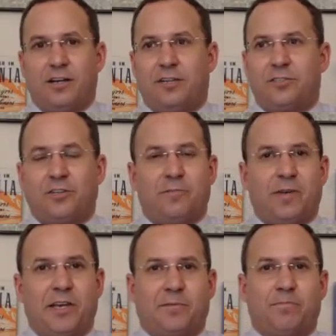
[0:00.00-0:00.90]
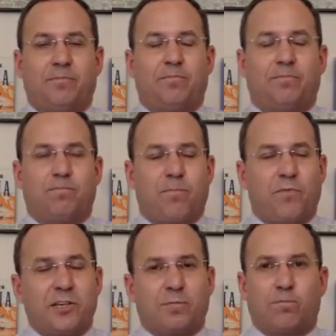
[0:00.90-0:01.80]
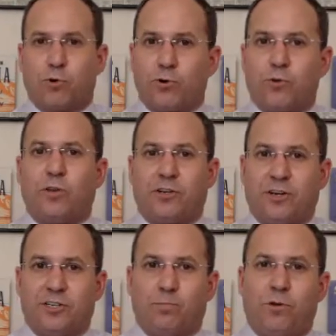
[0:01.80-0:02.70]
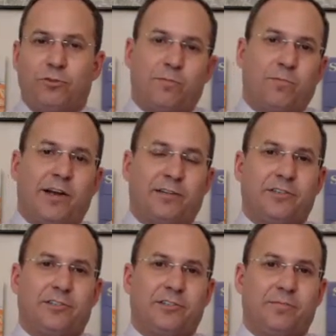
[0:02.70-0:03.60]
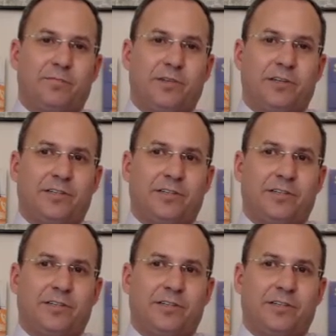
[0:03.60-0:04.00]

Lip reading: it's gonna make things brutal and cause motion practice. But